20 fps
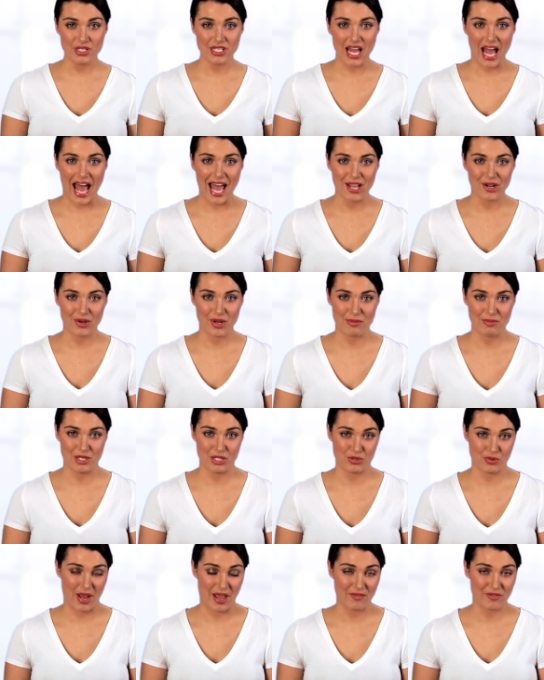an eye cream
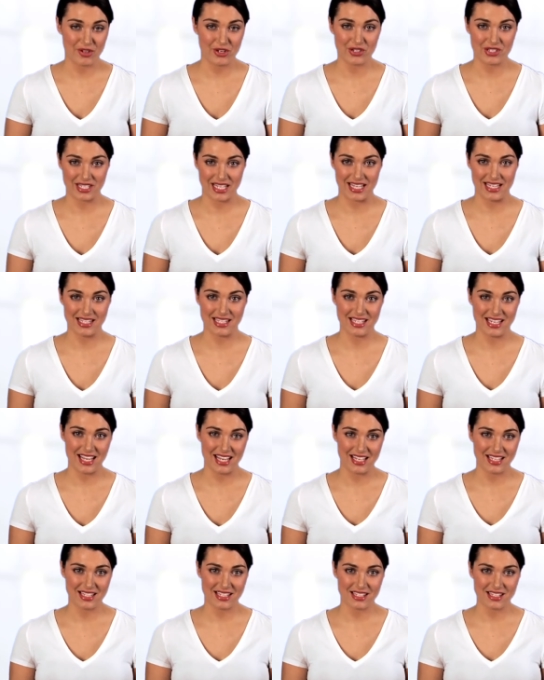that's right for your skin's
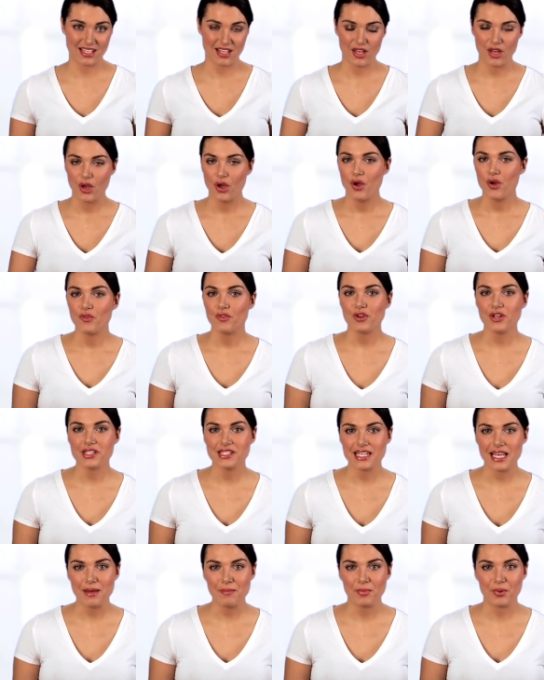needs. For
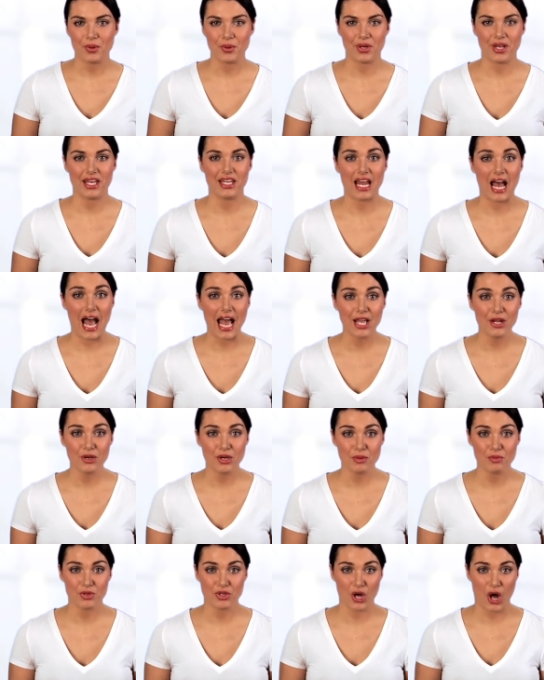example, an eye
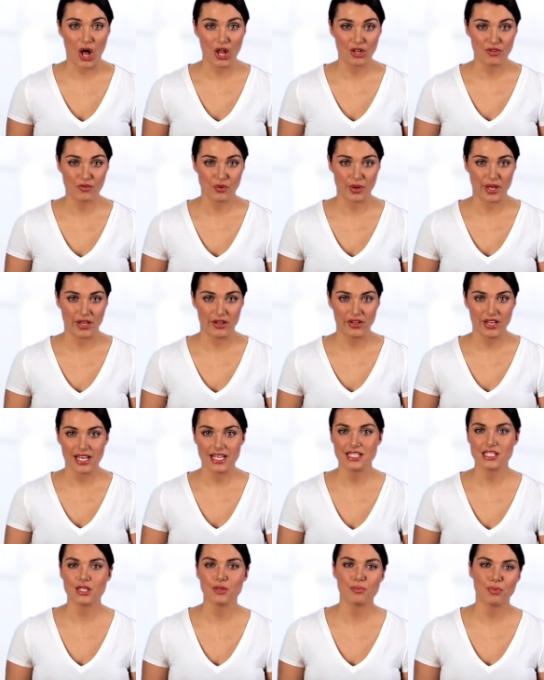cream with olive oil
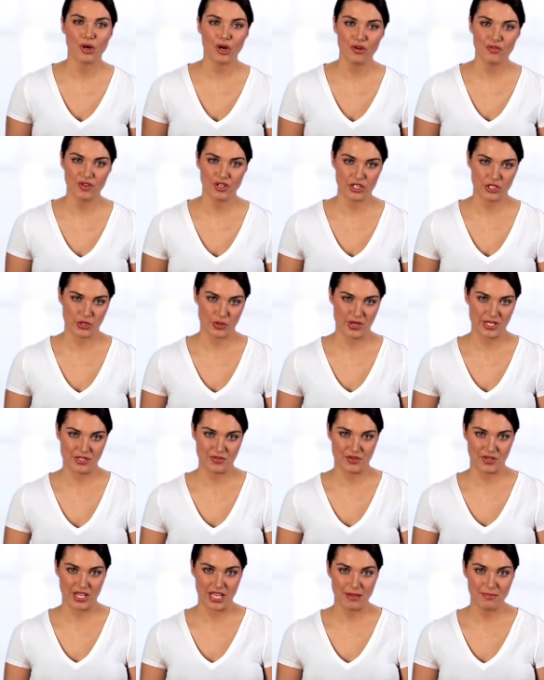is the perfect choice
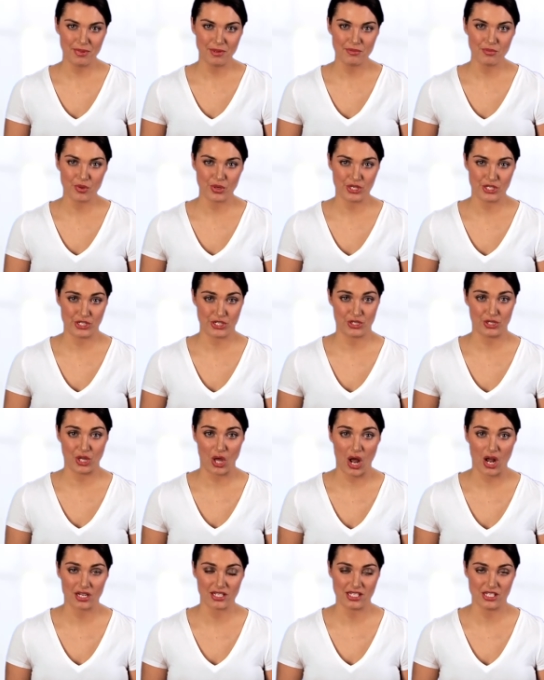for keeping moisture
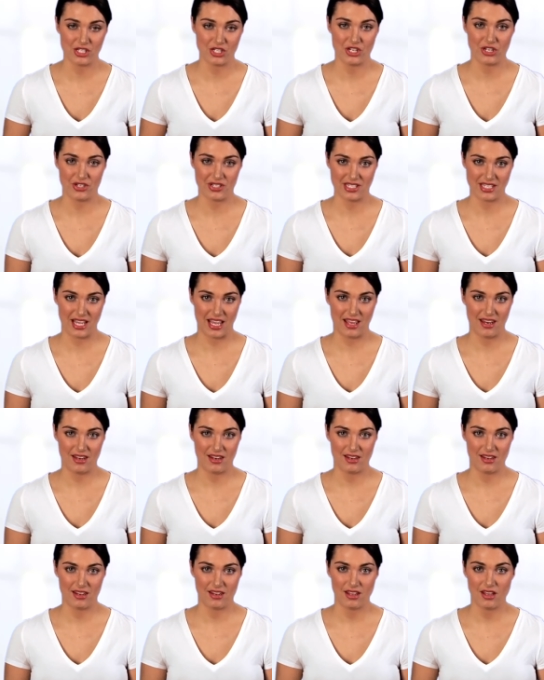locked into your skin.
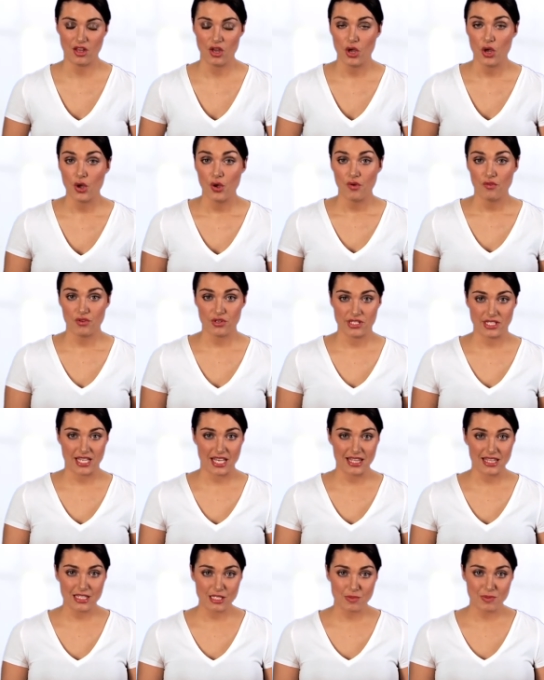For
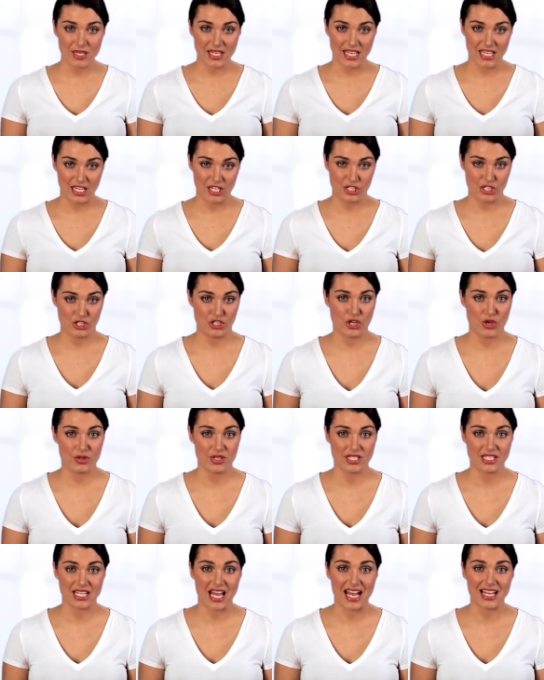skin that's beginning to show
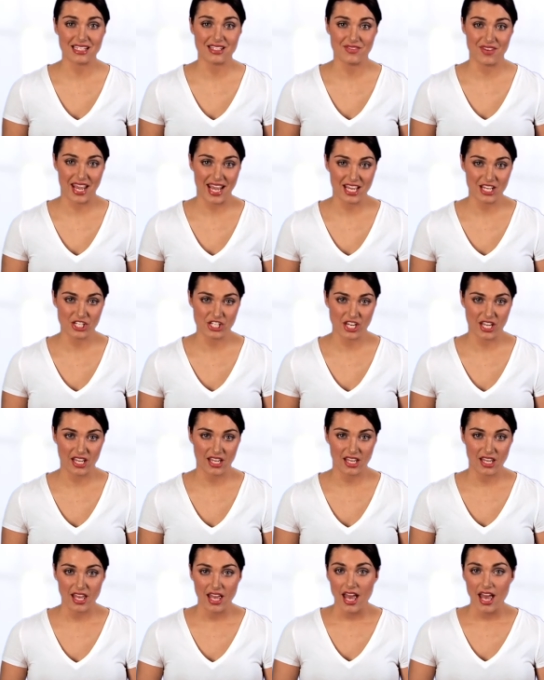the signs of aging,